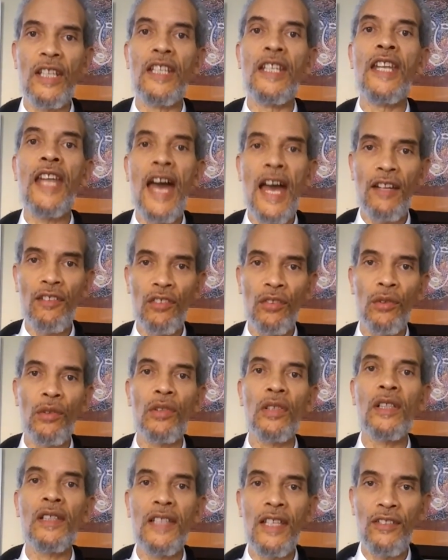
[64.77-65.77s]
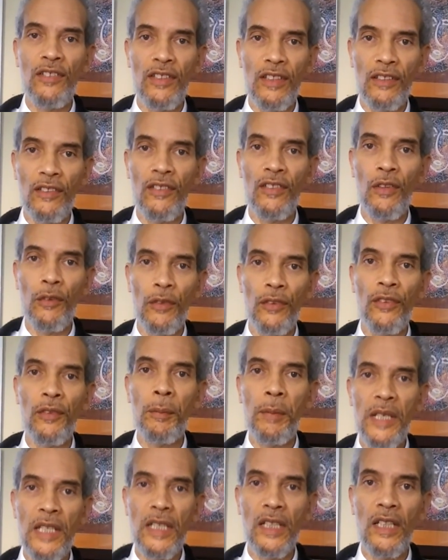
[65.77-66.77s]
a natural cleansing, so to
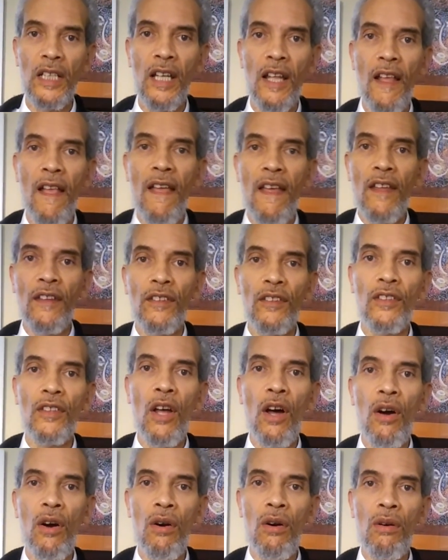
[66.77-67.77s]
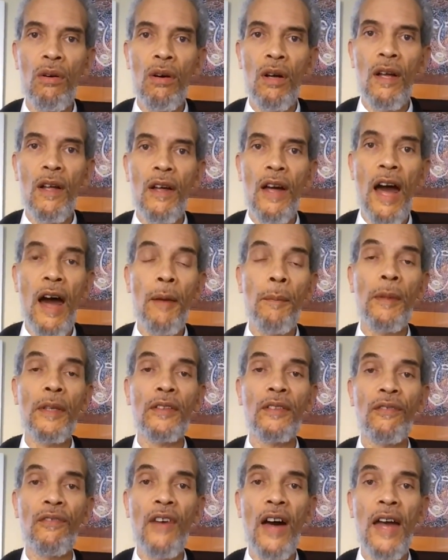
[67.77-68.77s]
speak. So how much
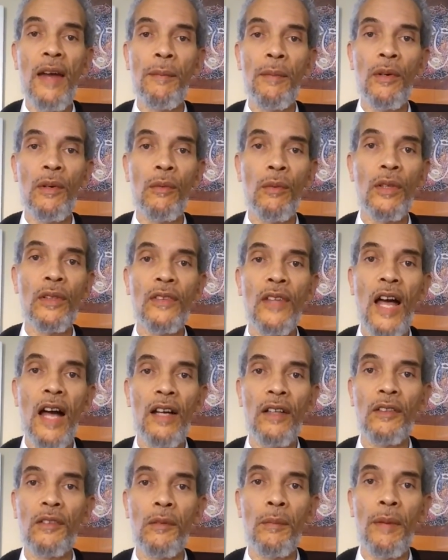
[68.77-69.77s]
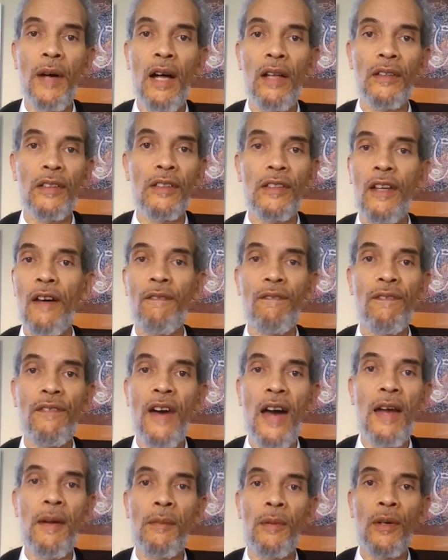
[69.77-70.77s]
fiber? We're talking about enough
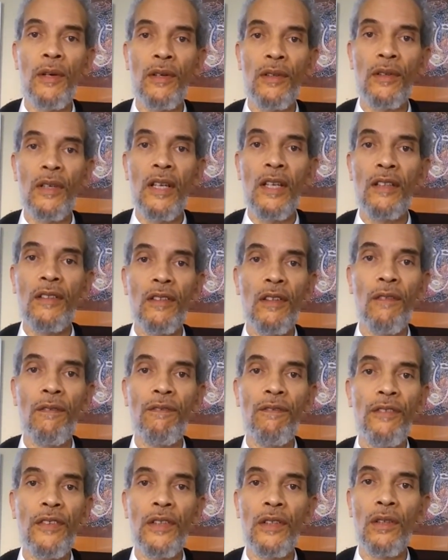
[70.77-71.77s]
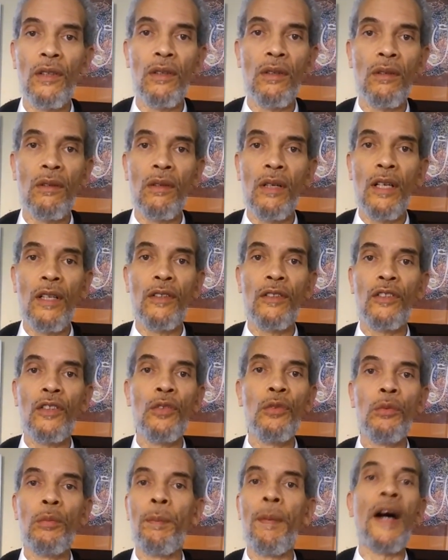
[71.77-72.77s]
fiber to fill
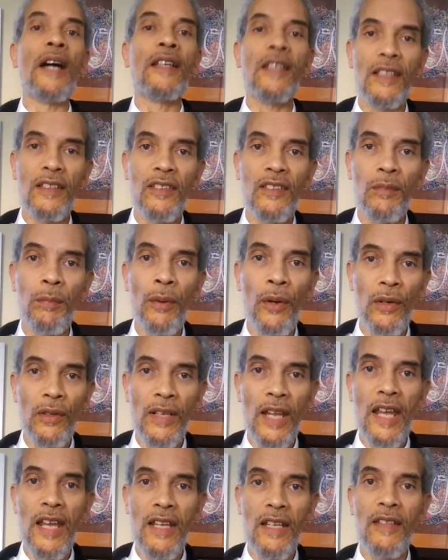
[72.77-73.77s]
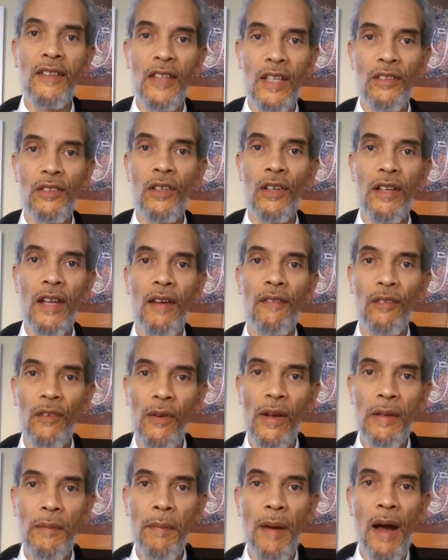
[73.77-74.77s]
2 buckets per day, and then you're going to have
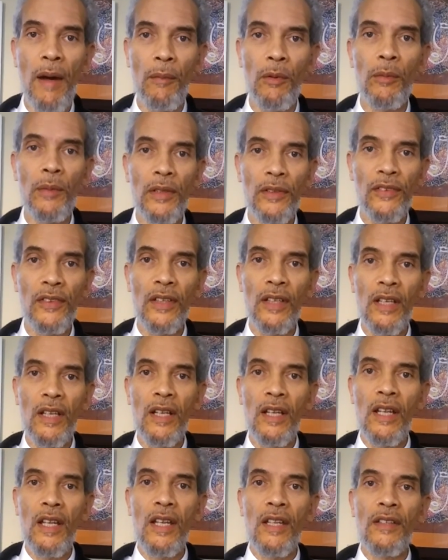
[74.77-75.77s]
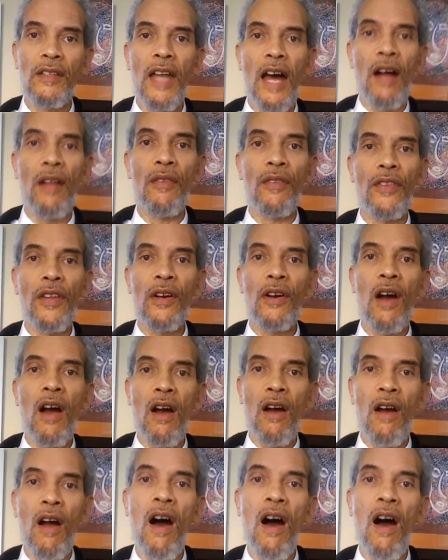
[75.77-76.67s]
great bowel movements. Now, there are